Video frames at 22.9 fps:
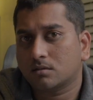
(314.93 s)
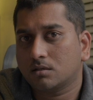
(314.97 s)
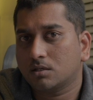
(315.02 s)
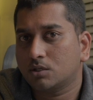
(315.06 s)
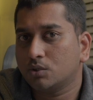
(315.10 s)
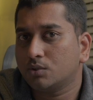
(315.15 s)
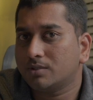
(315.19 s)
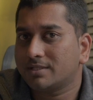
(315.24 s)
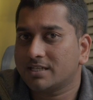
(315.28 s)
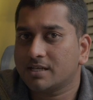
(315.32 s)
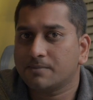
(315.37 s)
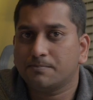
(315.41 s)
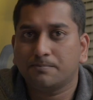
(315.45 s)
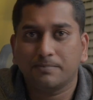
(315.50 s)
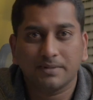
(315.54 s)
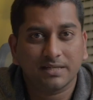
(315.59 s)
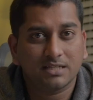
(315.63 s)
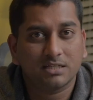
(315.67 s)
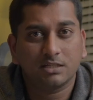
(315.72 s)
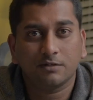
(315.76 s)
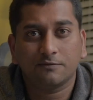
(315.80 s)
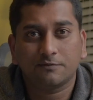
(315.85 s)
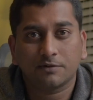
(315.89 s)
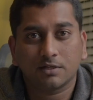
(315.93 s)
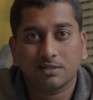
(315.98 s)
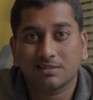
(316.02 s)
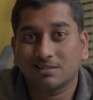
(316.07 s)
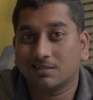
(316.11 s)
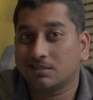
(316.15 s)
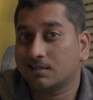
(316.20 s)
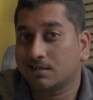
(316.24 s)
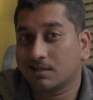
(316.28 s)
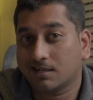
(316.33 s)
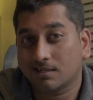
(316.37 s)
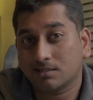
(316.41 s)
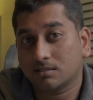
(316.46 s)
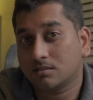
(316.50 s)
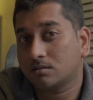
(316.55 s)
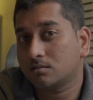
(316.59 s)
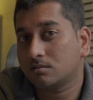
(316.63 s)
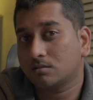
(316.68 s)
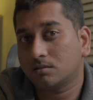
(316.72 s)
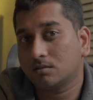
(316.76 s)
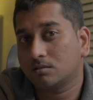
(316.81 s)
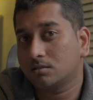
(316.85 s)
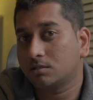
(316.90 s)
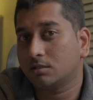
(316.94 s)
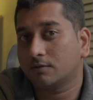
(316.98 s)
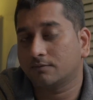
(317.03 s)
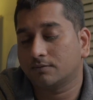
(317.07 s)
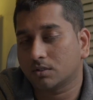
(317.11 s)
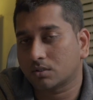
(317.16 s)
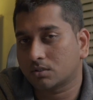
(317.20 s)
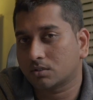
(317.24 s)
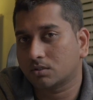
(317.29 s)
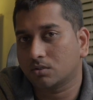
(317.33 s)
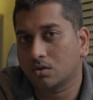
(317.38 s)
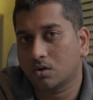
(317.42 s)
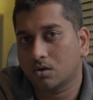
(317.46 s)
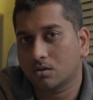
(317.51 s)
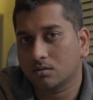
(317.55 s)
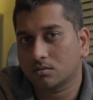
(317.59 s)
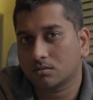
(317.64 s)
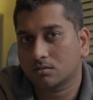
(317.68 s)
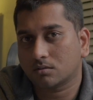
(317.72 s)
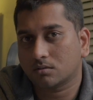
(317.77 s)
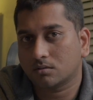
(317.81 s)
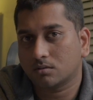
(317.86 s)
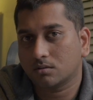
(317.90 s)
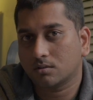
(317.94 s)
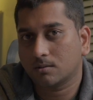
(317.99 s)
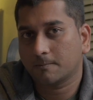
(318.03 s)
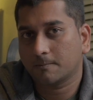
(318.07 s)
you will see a big difference in consistency of the sauce.